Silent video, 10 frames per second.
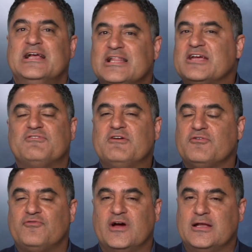Like if they have a
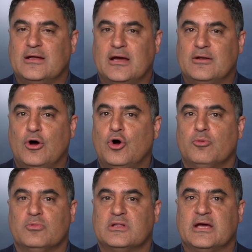fight at
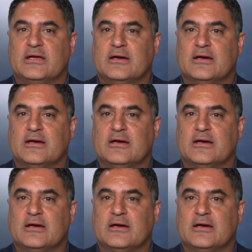home with like